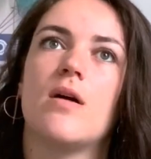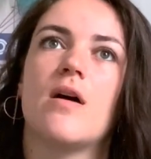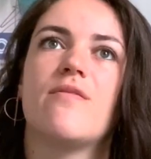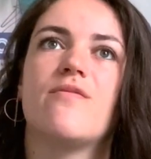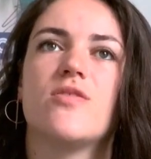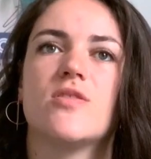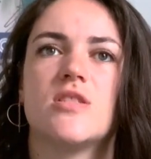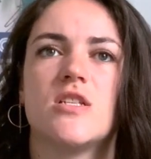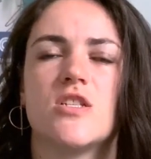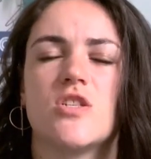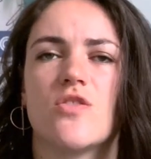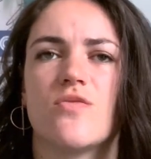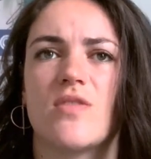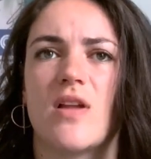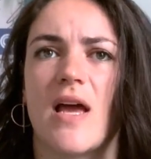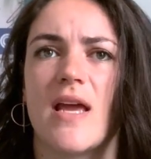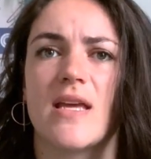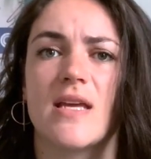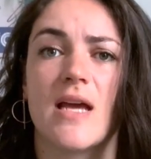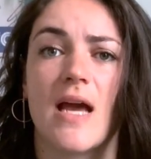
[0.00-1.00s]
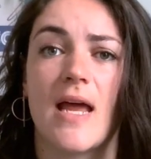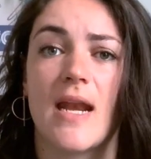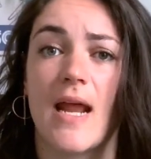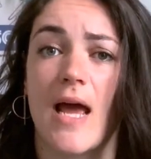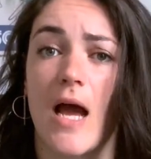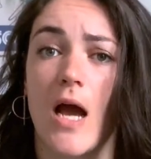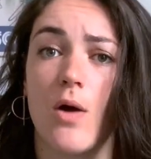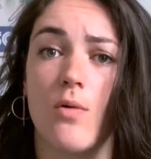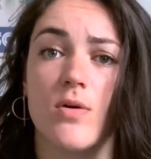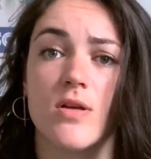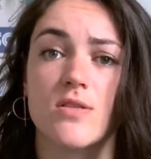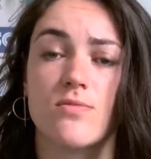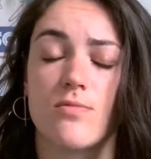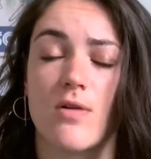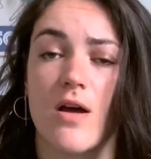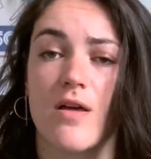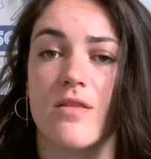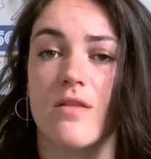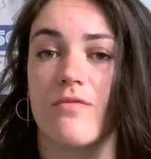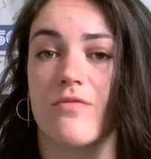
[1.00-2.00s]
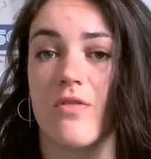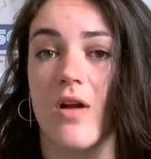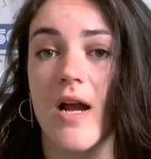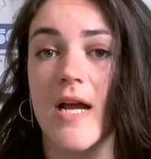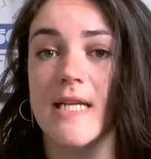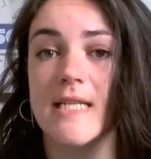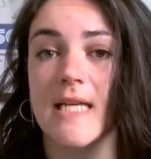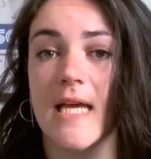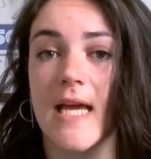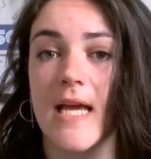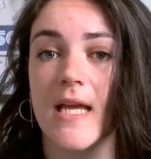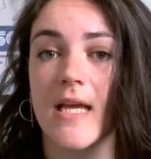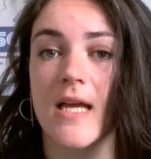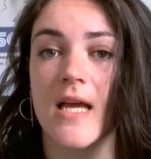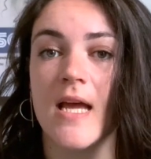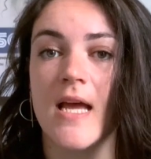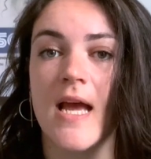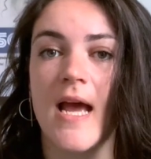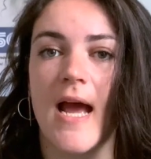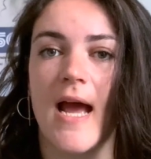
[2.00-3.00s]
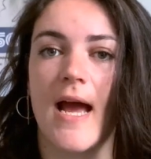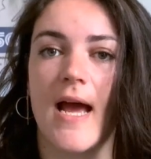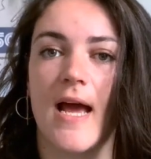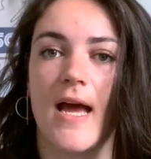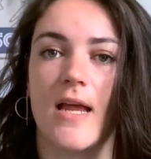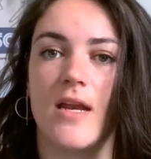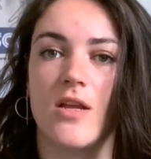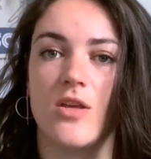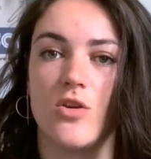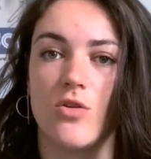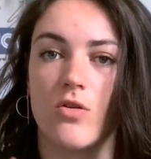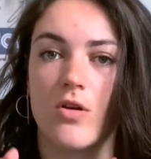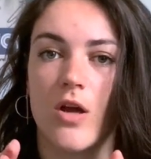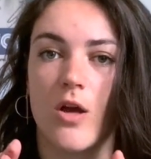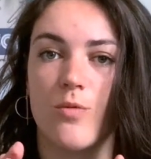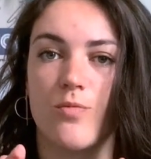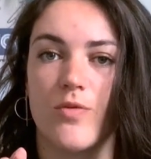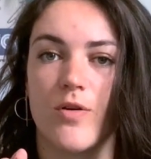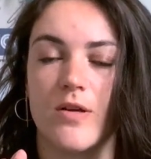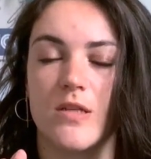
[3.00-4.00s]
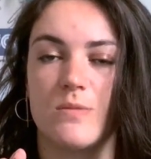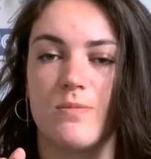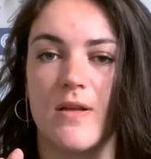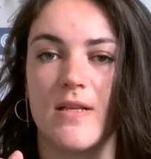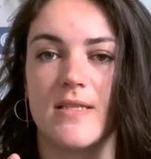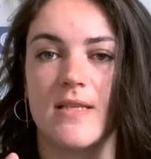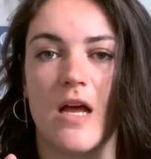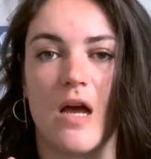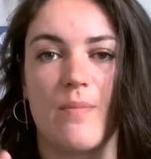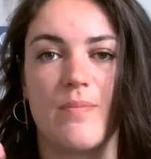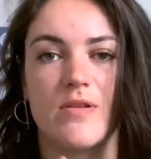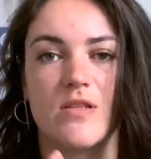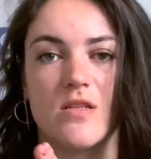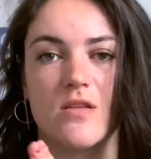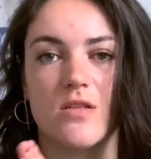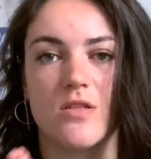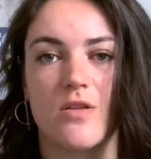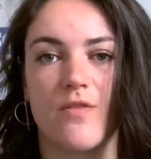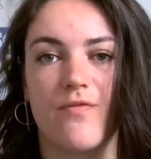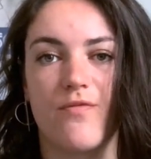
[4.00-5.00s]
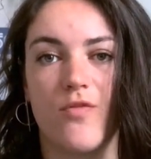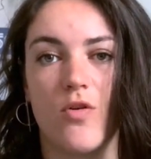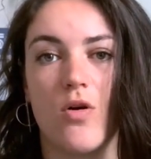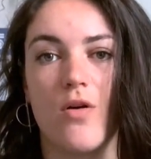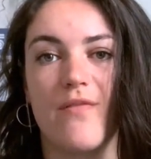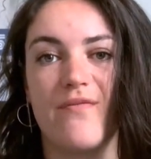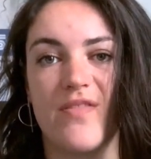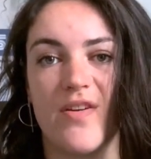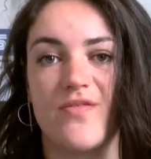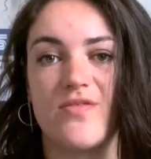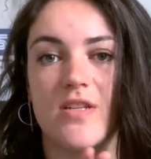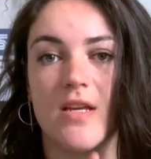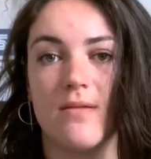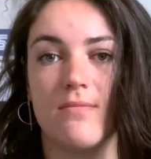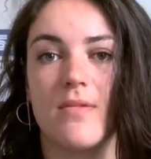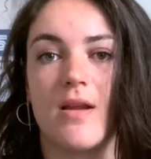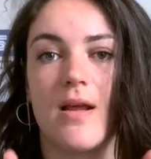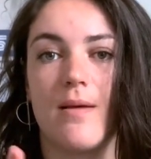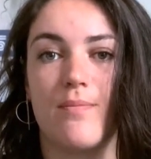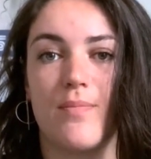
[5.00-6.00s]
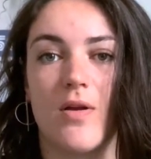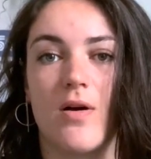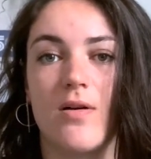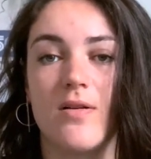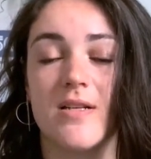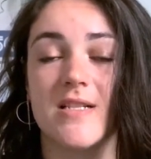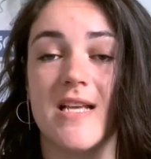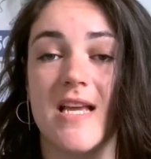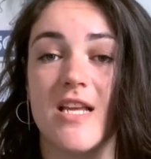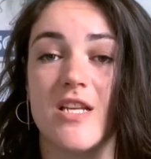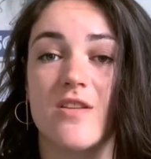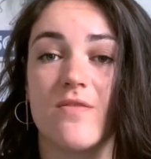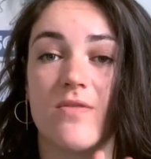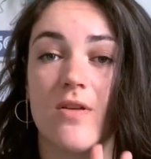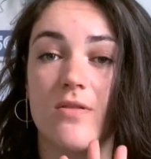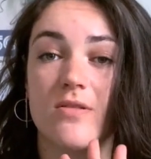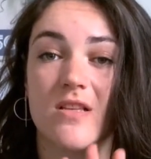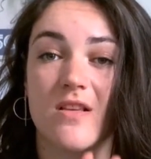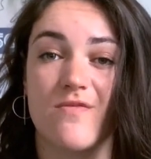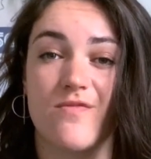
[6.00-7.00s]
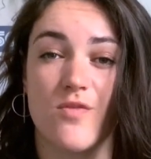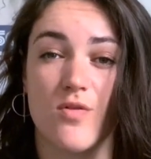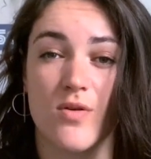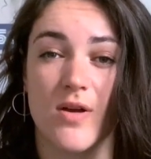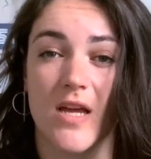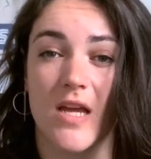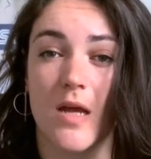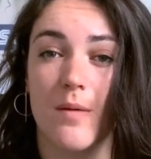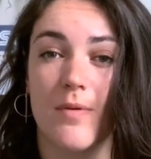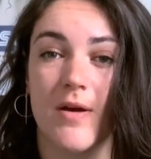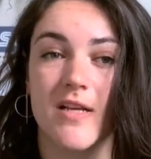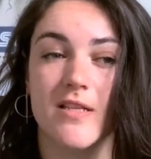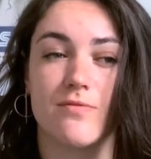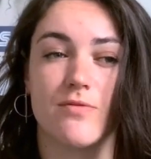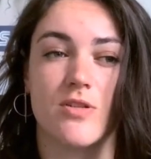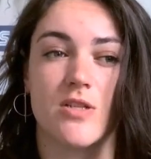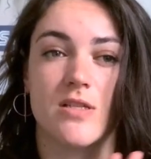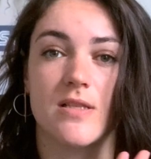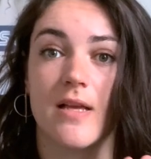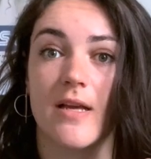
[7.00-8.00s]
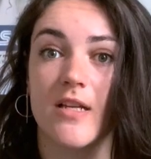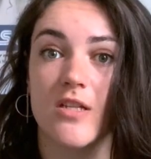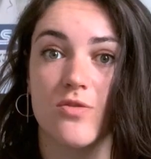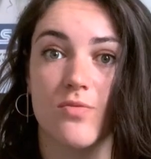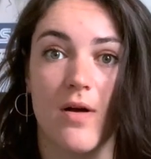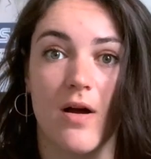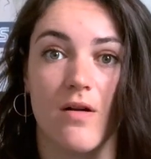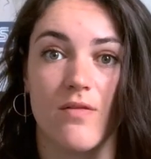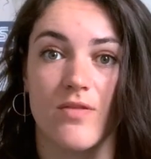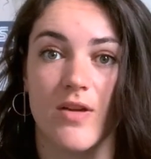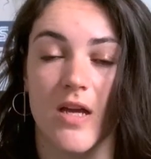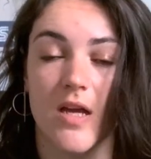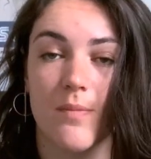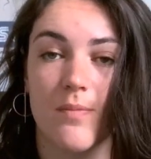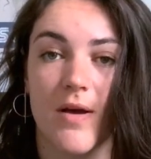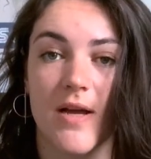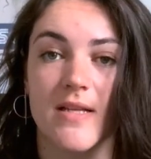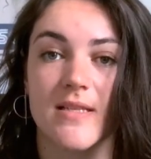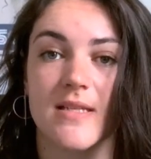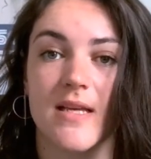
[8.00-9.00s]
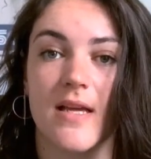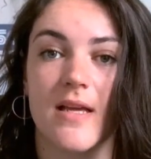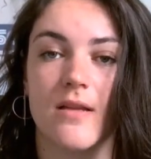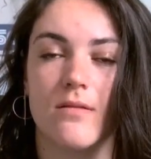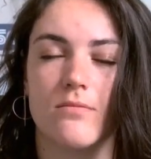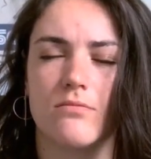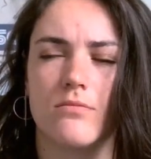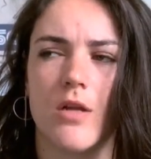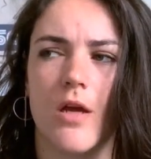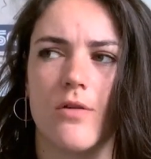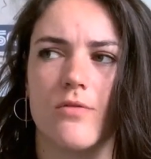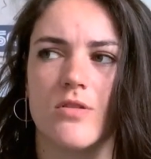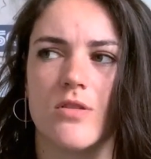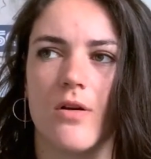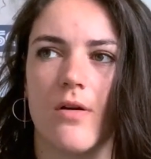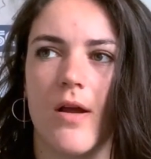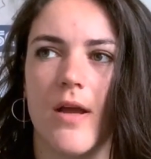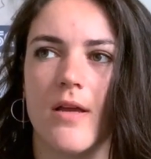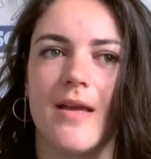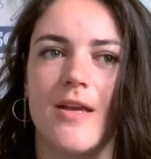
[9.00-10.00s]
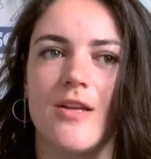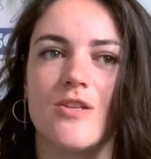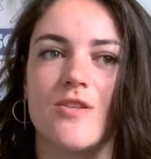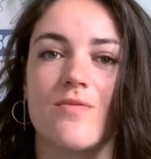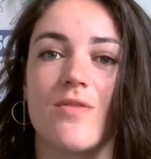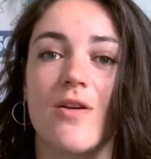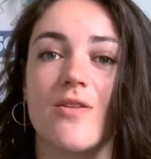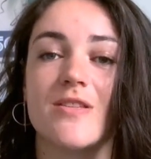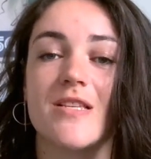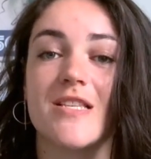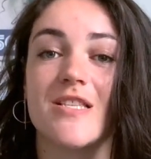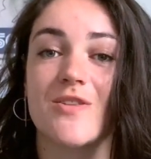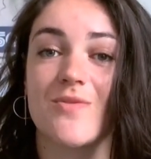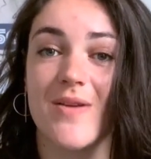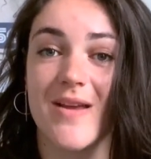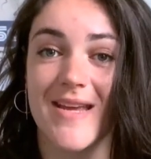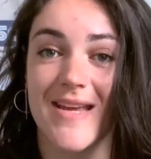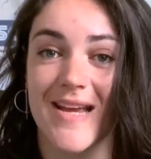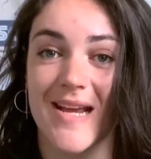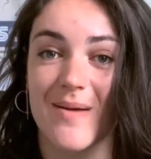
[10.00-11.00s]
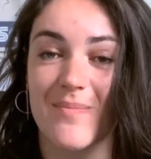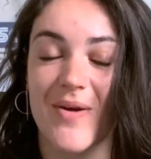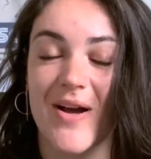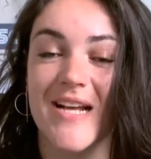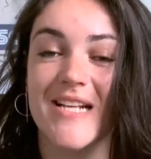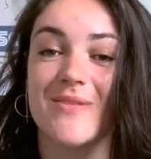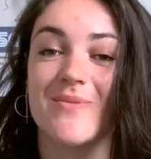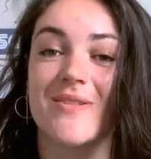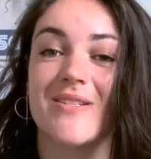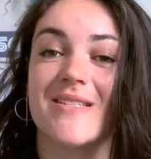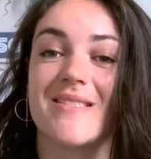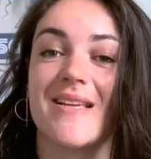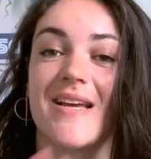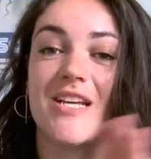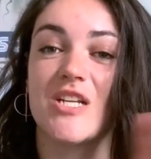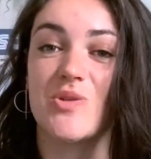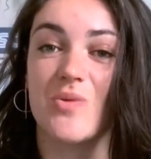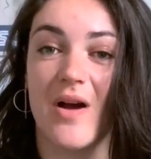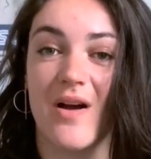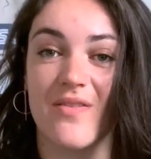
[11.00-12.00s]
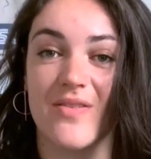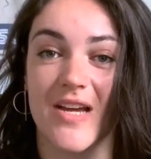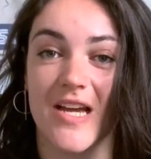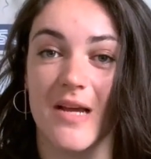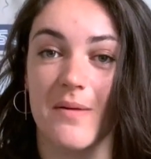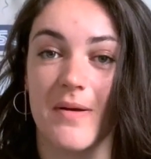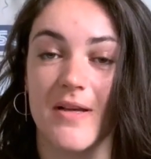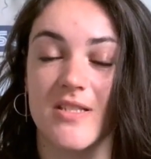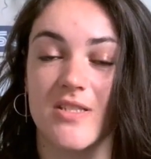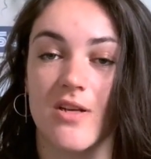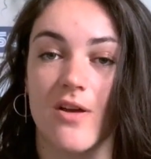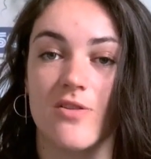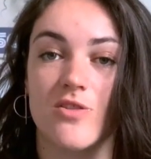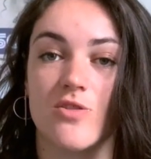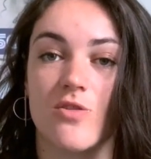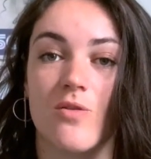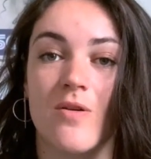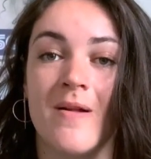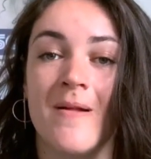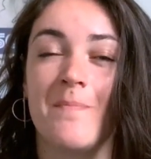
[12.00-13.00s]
footage of like an hour's worth of riding, and your GoPro splits that up into 4 15-minute blocks, each of those is 4 gigabytes, which is like 12 gigabytes. Each of those is 3 gigabytes, which is like 12 gigabytes total.